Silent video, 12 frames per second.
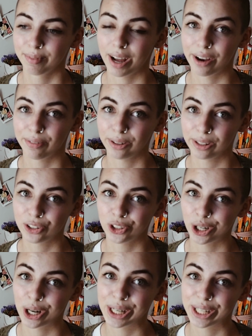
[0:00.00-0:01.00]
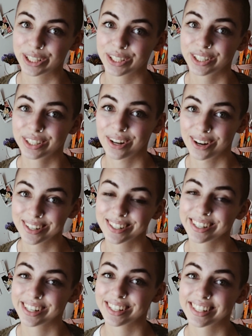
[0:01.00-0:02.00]
I really cherish
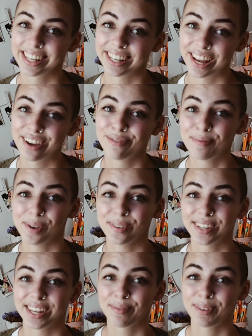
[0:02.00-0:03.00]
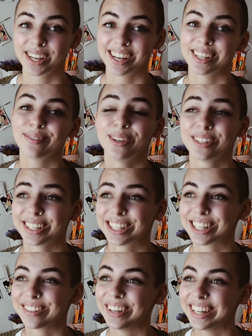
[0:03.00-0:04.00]
concerts and live music because music
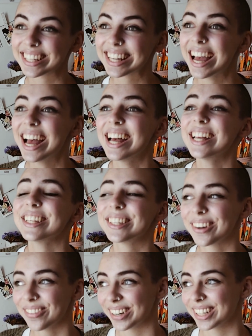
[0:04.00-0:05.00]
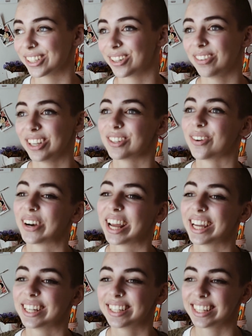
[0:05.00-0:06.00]
just means so much to me, so when I
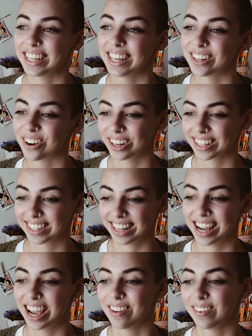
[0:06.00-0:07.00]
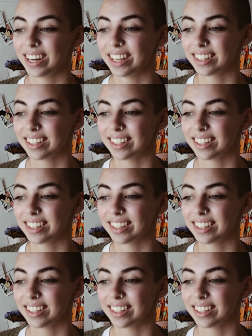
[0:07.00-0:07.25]
can see an artist live,